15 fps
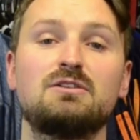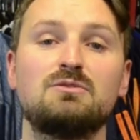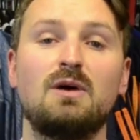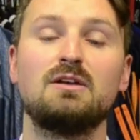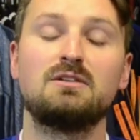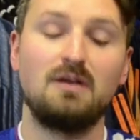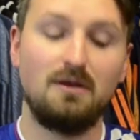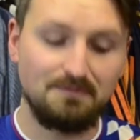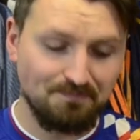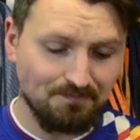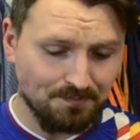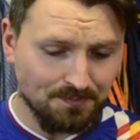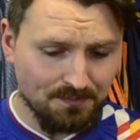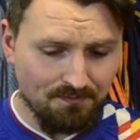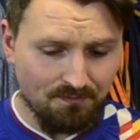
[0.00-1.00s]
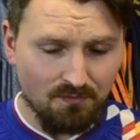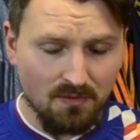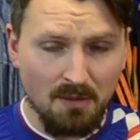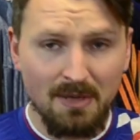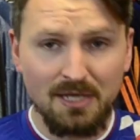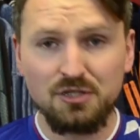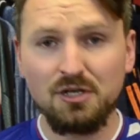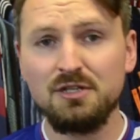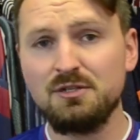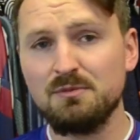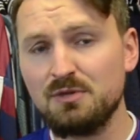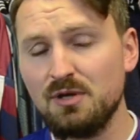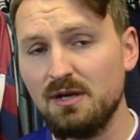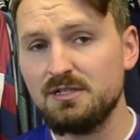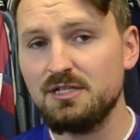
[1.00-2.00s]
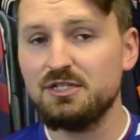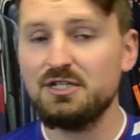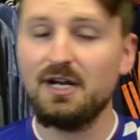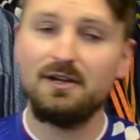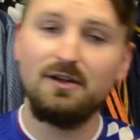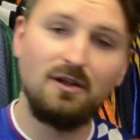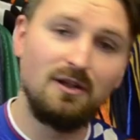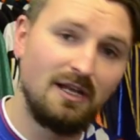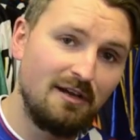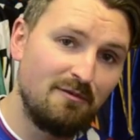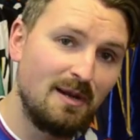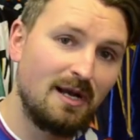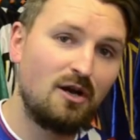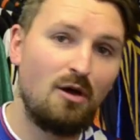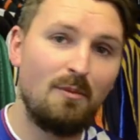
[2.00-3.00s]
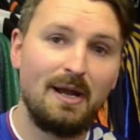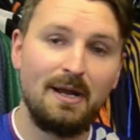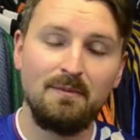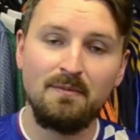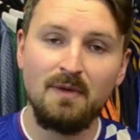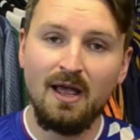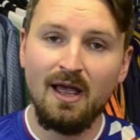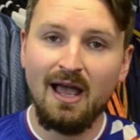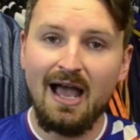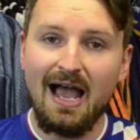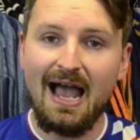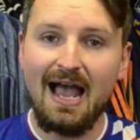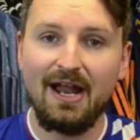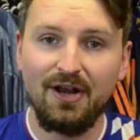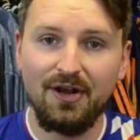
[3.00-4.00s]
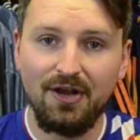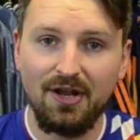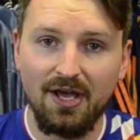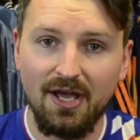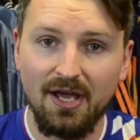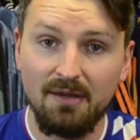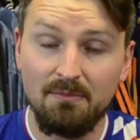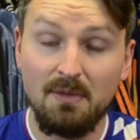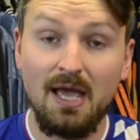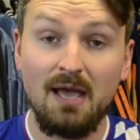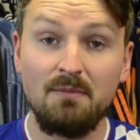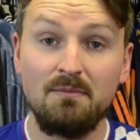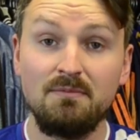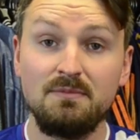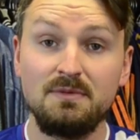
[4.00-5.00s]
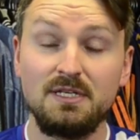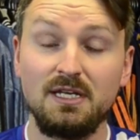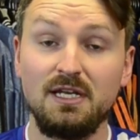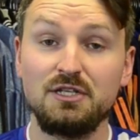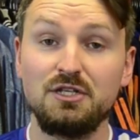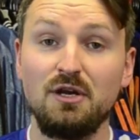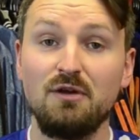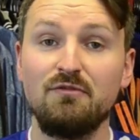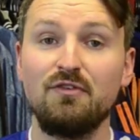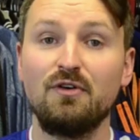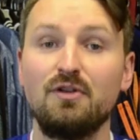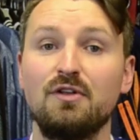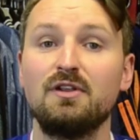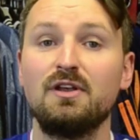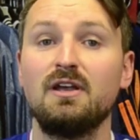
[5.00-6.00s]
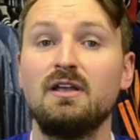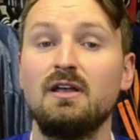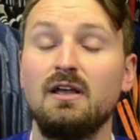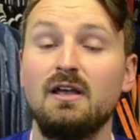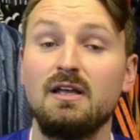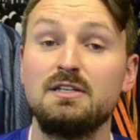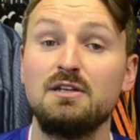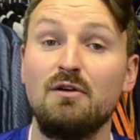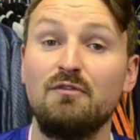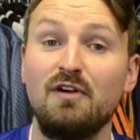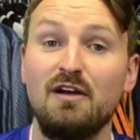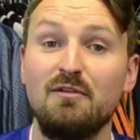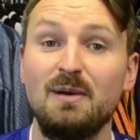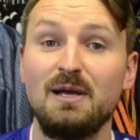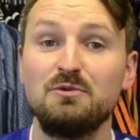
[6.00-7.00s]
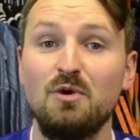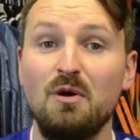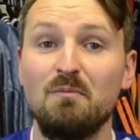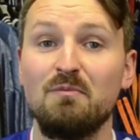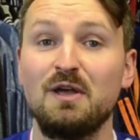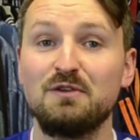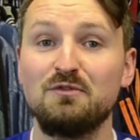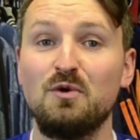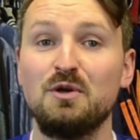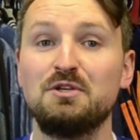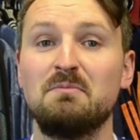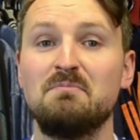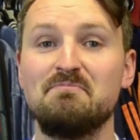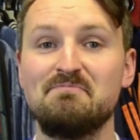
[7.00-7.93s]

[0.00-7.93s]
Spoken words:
as well. So, make sure you subscribe to the channel, leave me a comment, and yeah, see you soon for another Top 5 Match 1. Thanks for watching.